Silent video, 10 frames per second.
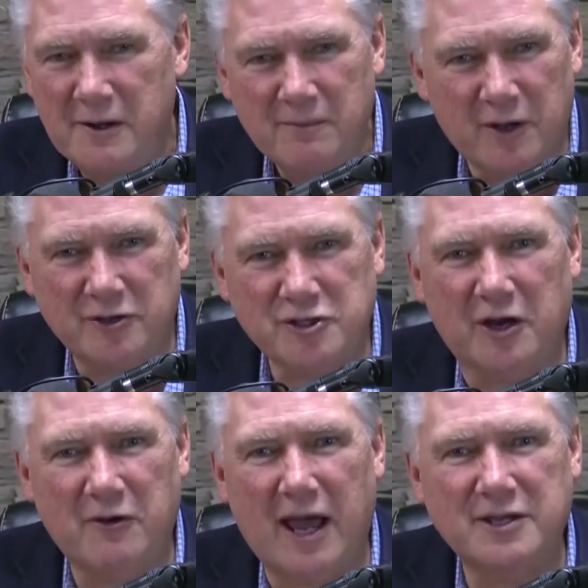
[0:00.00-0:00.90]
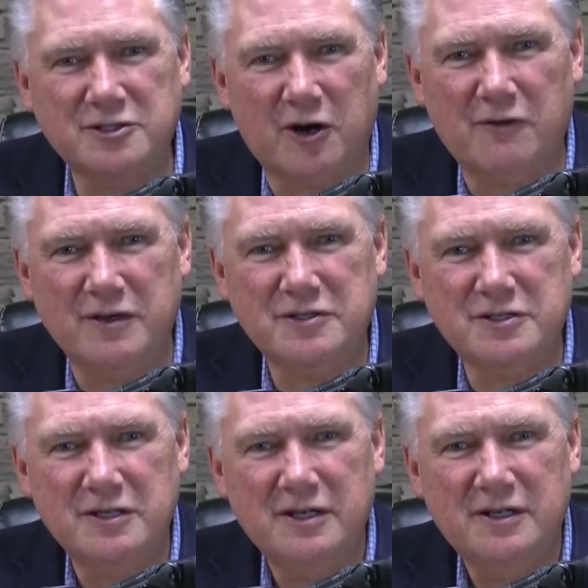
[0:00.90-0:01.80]
the sunrise
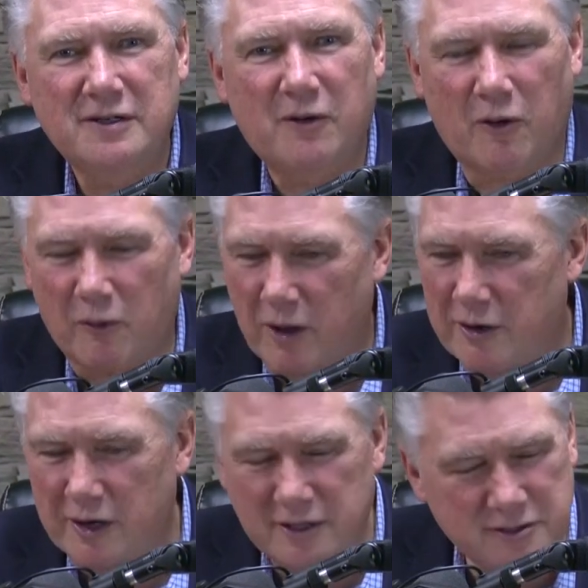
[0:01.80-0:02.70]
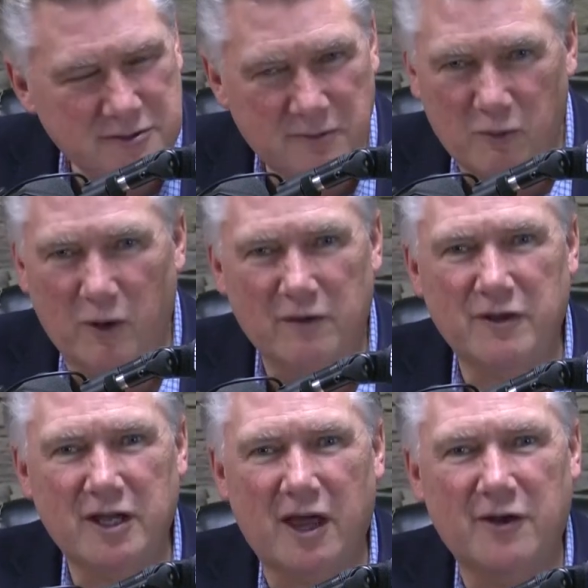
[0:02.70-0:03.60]
service, or whether it's one of
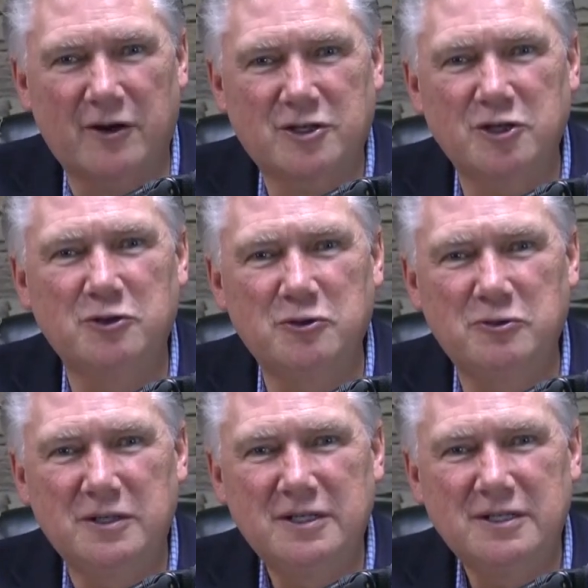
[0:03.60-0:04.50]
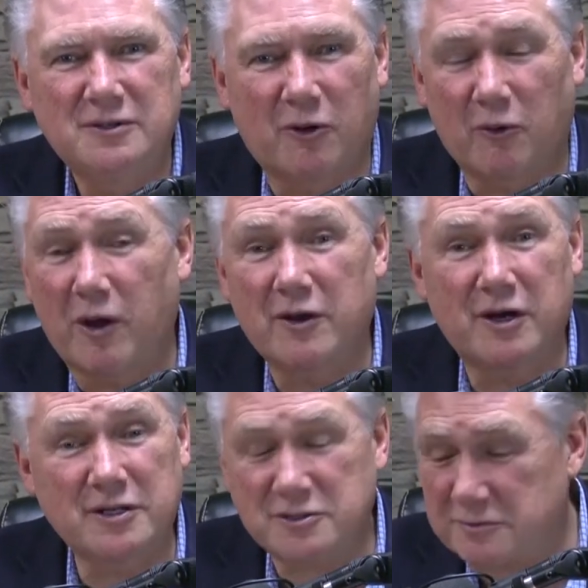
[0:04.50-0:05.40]
the other two, or whether
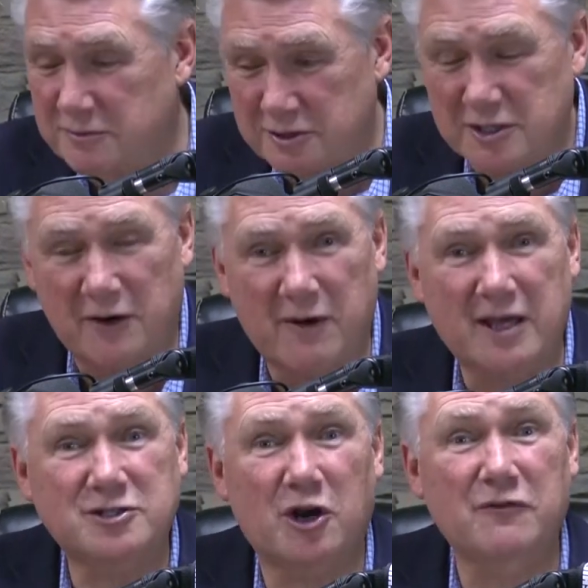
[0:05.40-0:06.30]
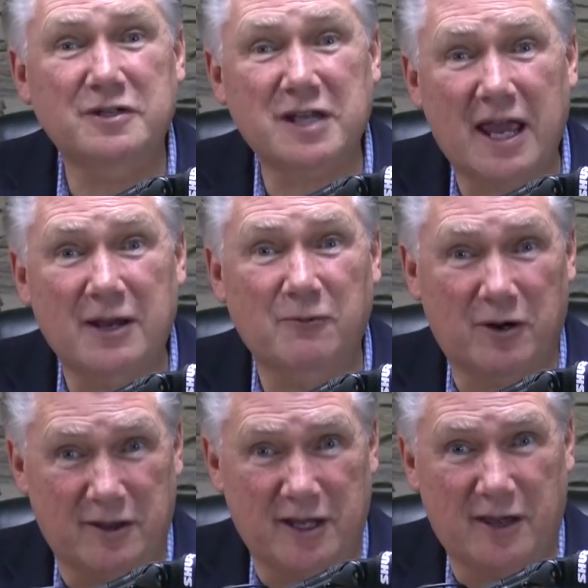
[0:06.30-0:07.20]
it's the sunrise service and
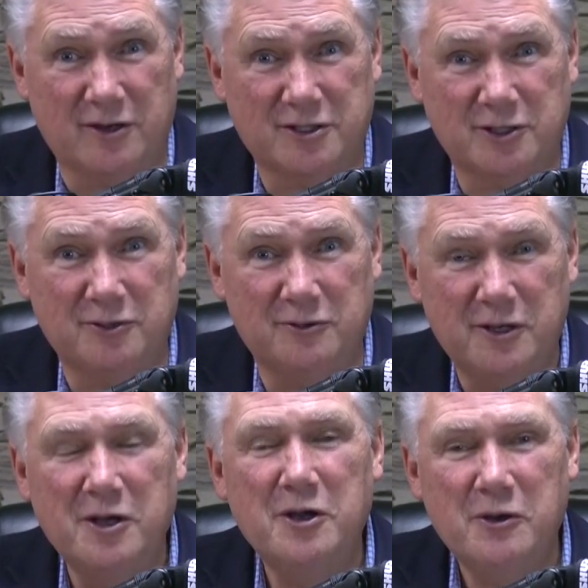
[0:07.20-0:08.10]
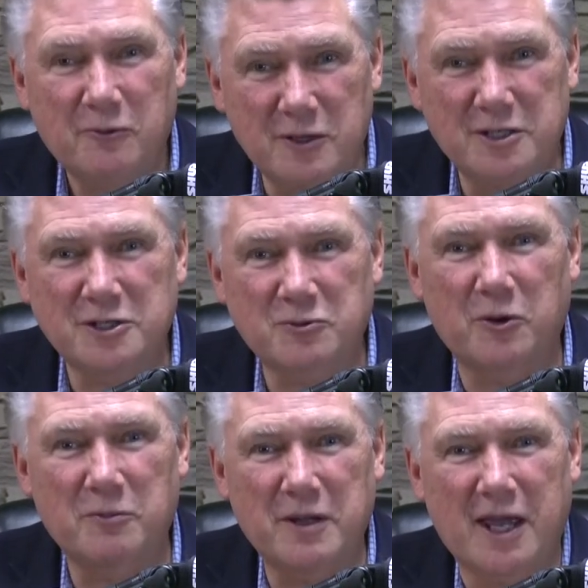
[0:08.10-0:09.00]
one of the other two, we just
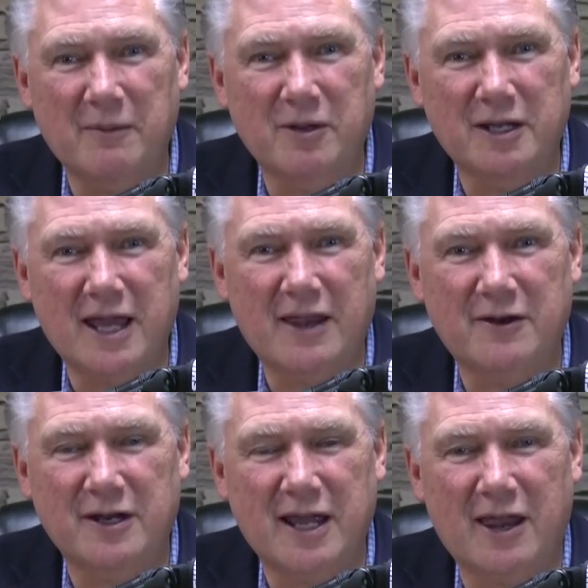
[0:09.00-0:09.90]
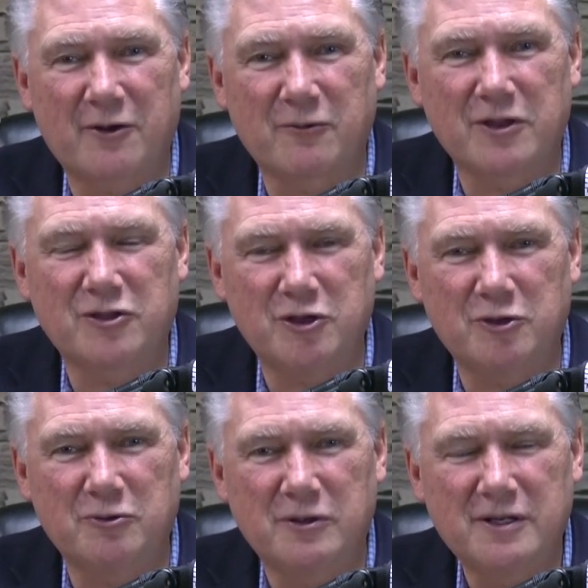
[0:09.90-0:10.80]
want to be able to gather together with
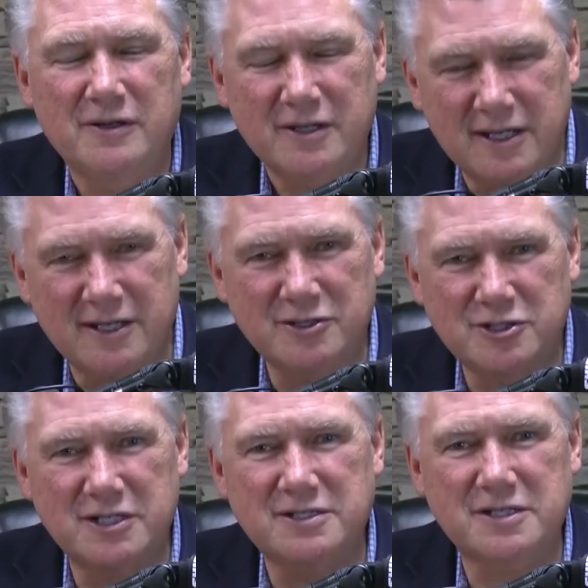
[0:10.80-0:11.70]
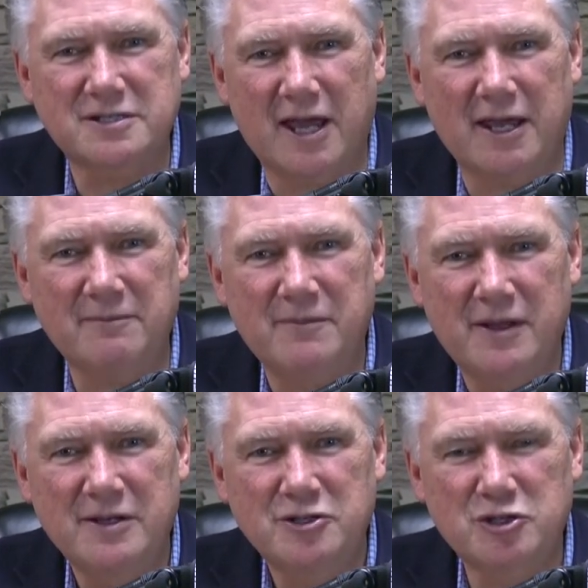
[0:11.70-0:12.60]
you in Jesus' name.
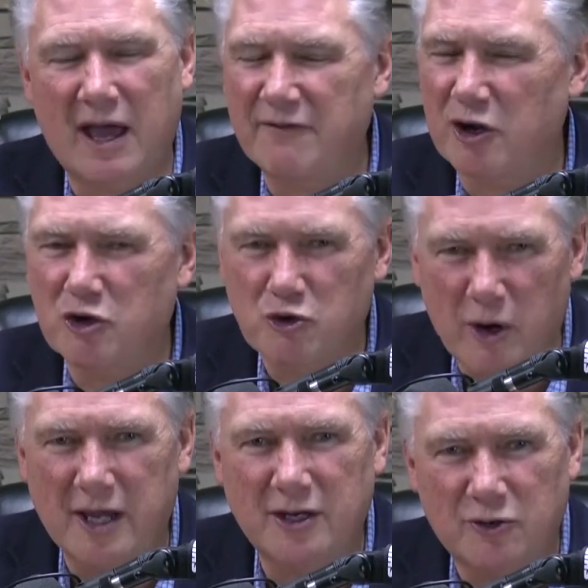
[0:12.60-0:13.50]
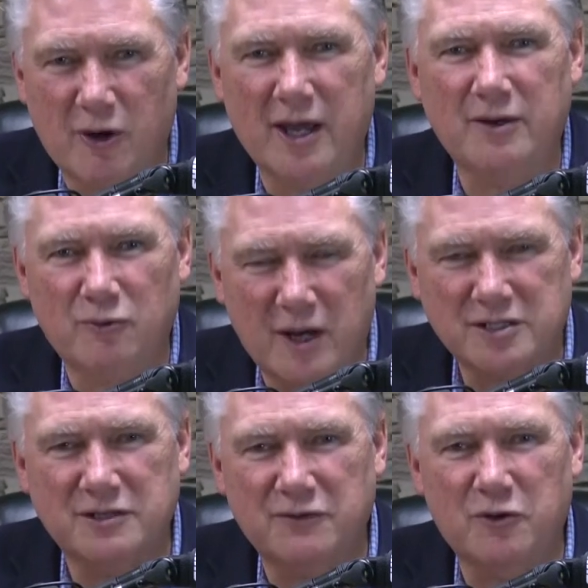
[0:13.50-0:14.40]
So have a great, great
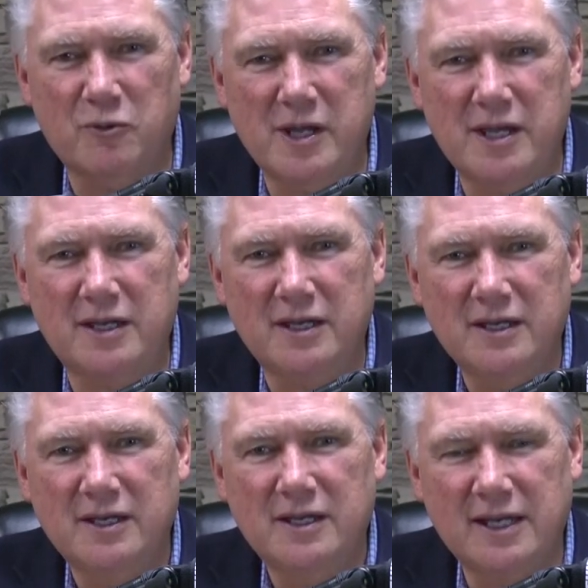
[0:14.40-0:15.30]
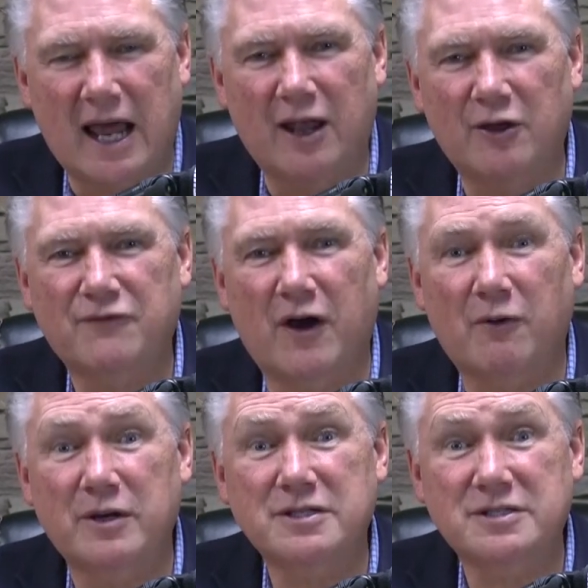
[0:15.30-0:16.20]
rest of your week, and I look
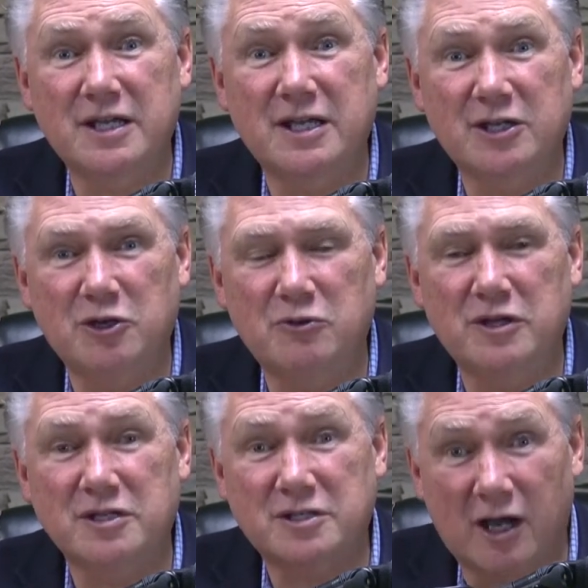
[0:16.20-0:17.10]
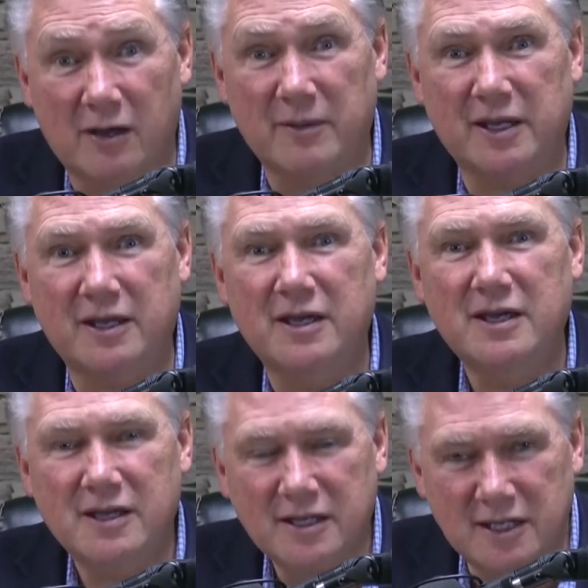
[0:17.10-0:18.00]
forward to seeing you this coming
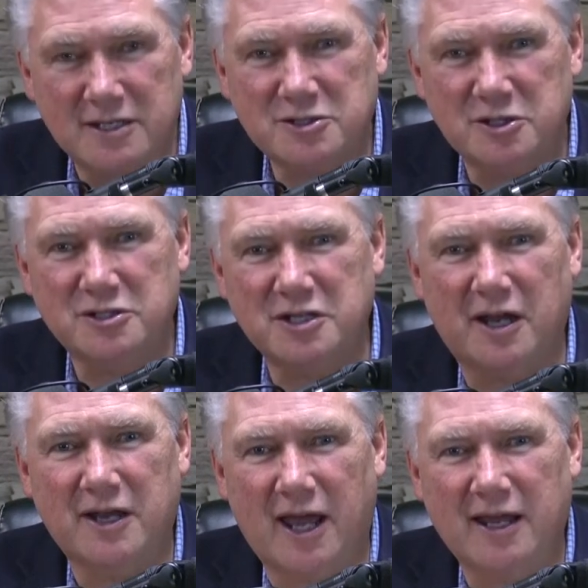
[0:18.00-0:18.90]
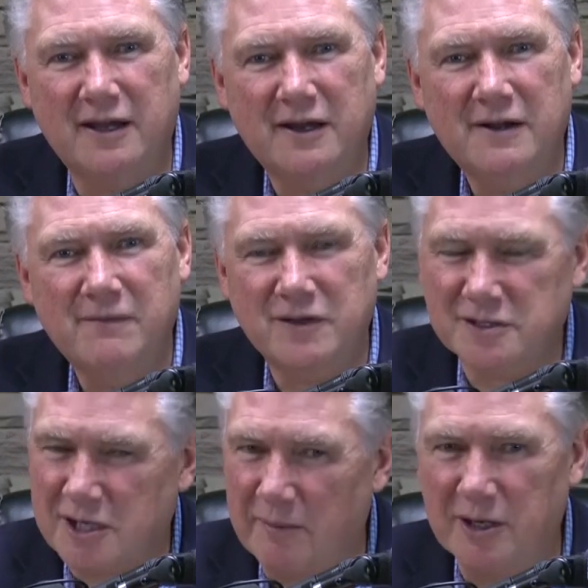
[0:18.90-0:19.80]
Easter Sunday, this
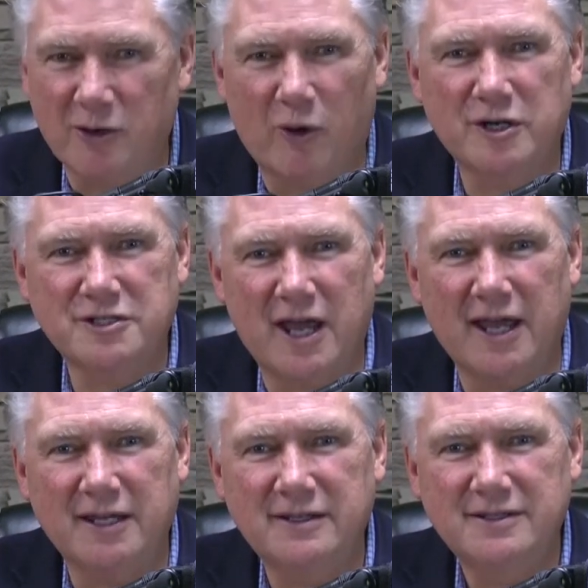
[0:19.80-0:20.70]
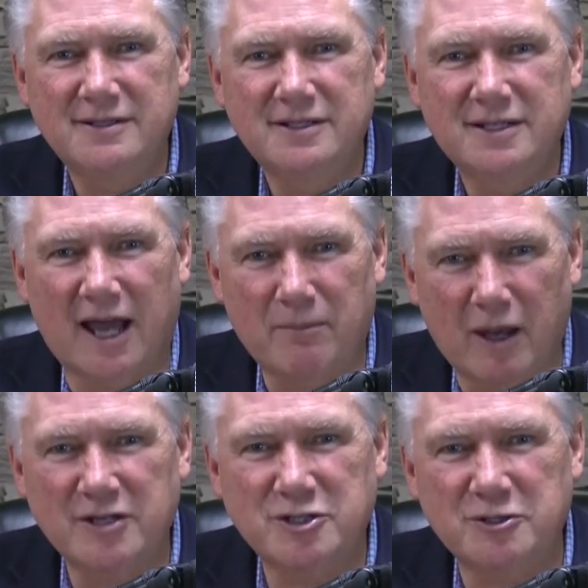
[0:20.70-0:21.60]
coming Lord's Day. God
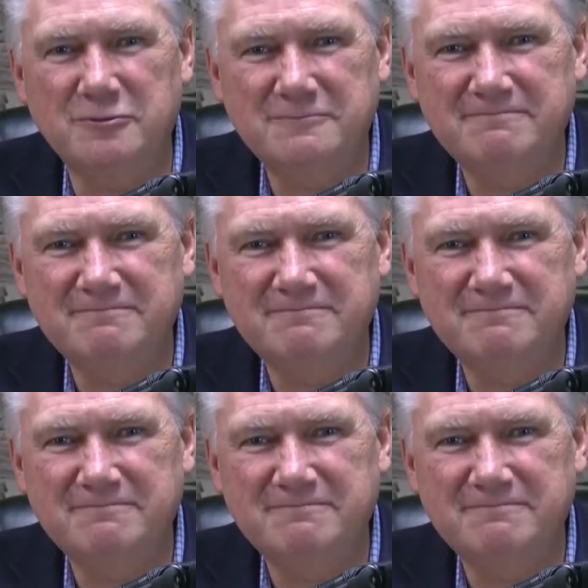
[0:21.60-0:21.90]
bless you.